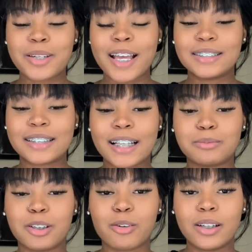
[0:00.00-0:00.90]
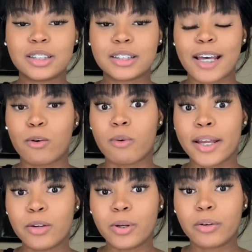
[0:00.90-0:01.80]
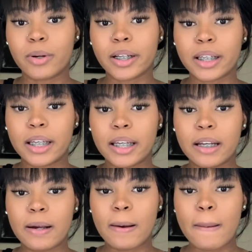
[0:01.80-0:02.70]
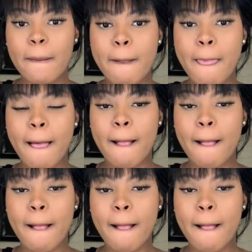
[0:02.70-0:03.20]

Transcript: and they just asked me questions like, why you want to work here?